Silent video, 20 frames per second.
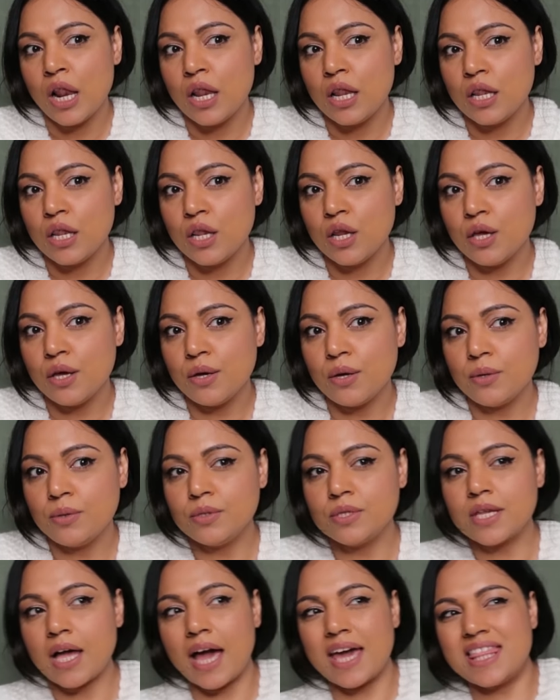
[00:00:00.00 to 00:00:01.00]

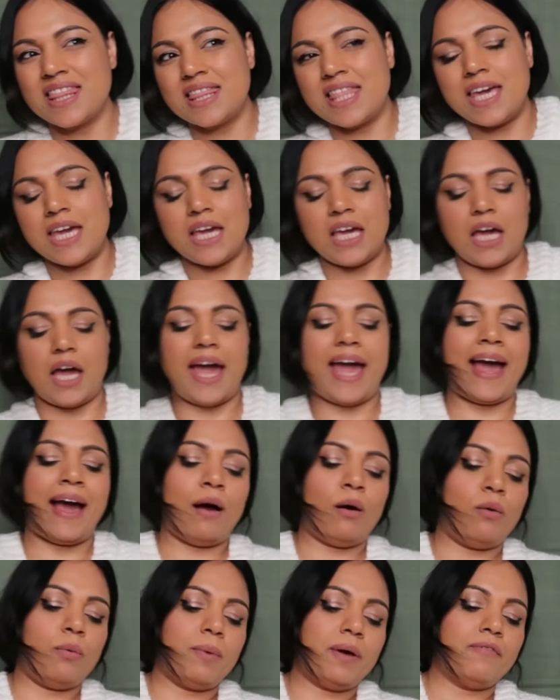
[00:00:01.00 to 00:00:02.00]
lose, I think,
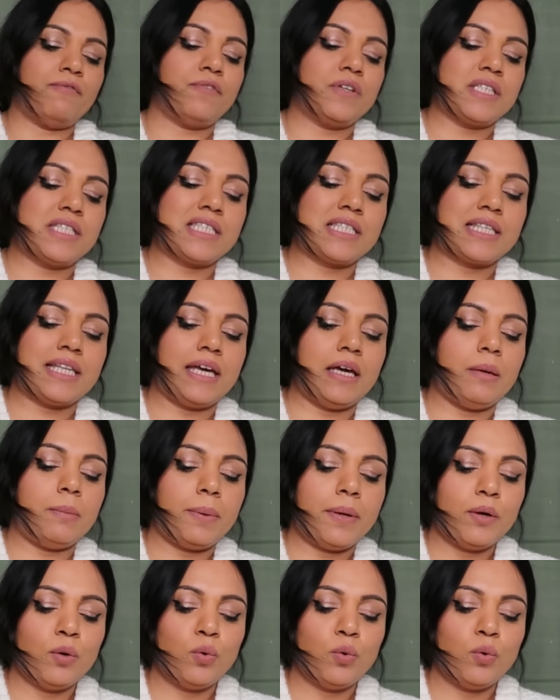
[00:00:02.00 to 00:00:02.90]
ow, my foot sleep.